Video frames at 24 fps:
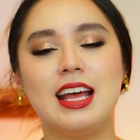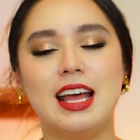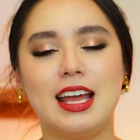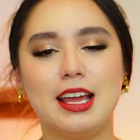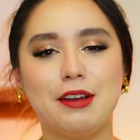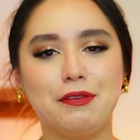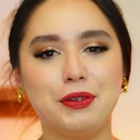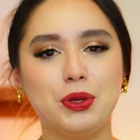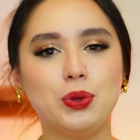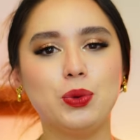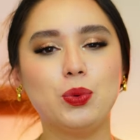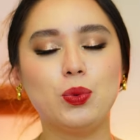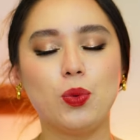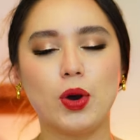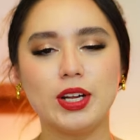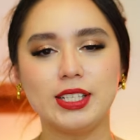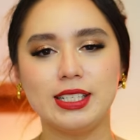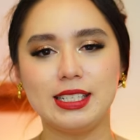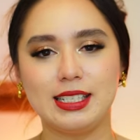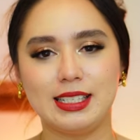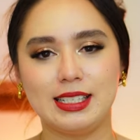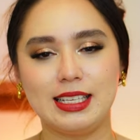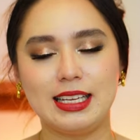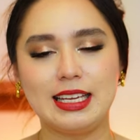If you want
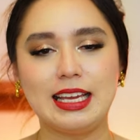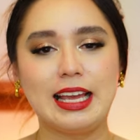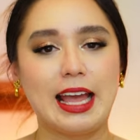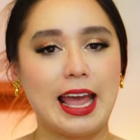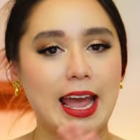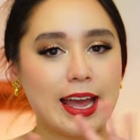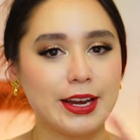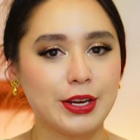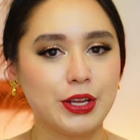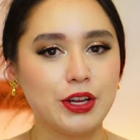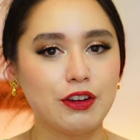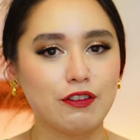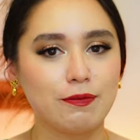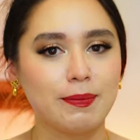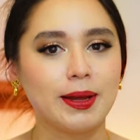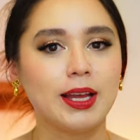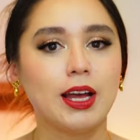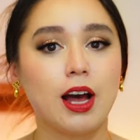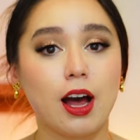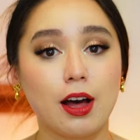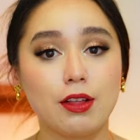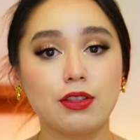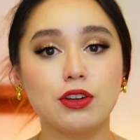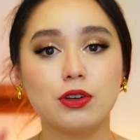to see any of
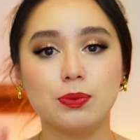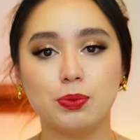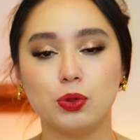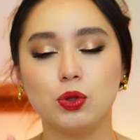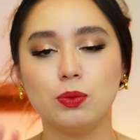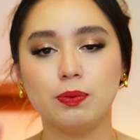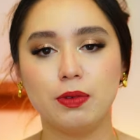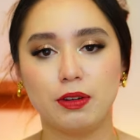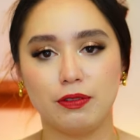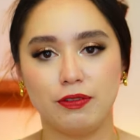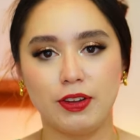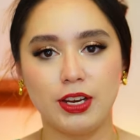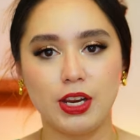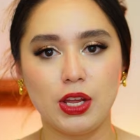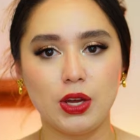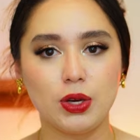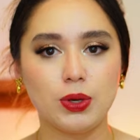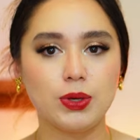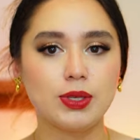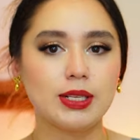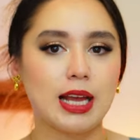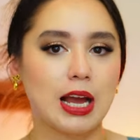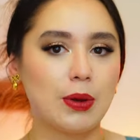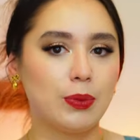my other Boomba
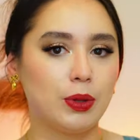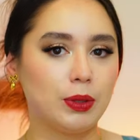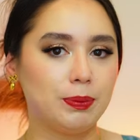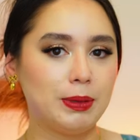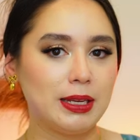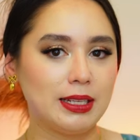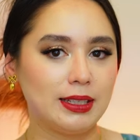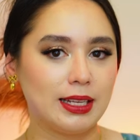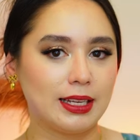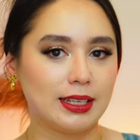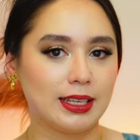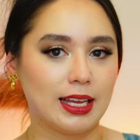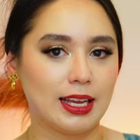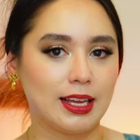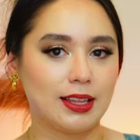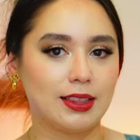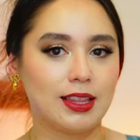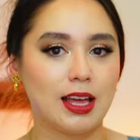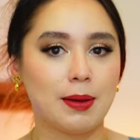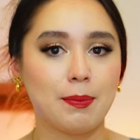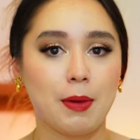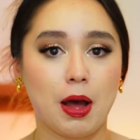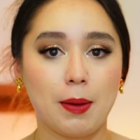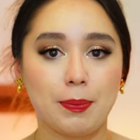videos, I will be linking
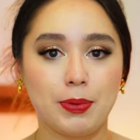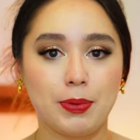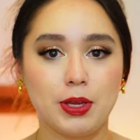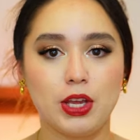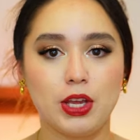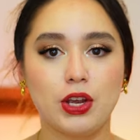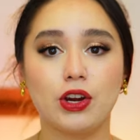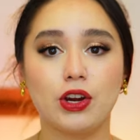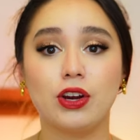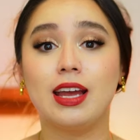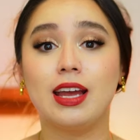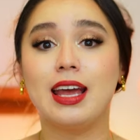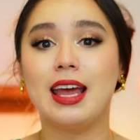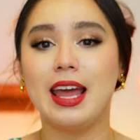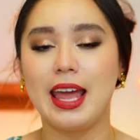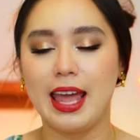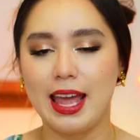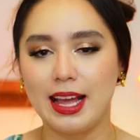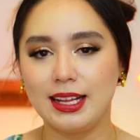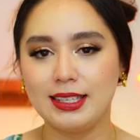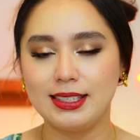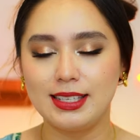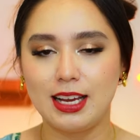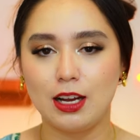them up here
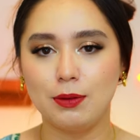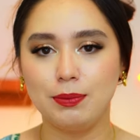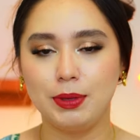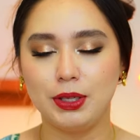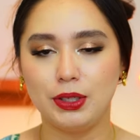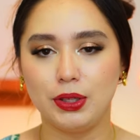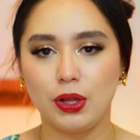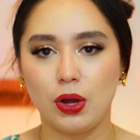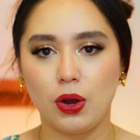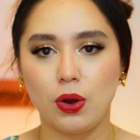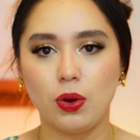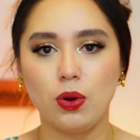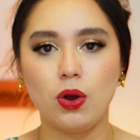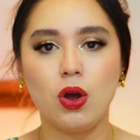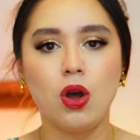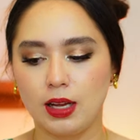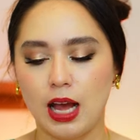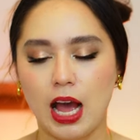and down below.